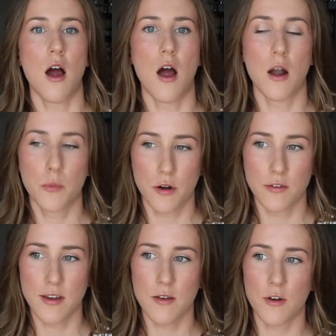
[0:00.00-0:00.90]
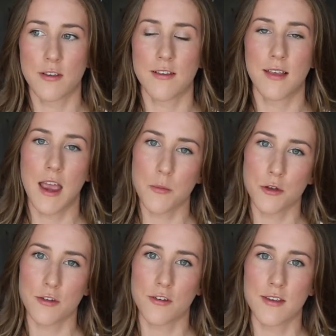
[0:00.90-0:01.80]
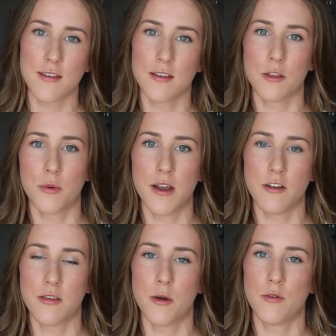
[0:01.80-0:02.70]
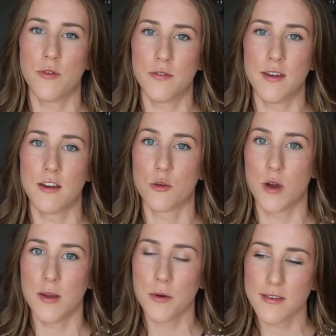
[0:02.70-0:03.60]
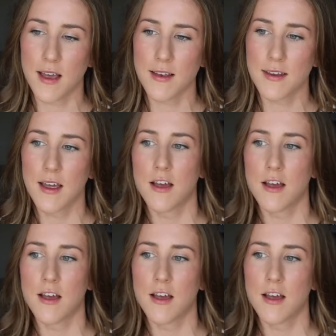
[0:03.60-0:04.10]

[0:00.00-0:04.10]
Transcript: are protein versus animal sources, the range is about 15 to 20%.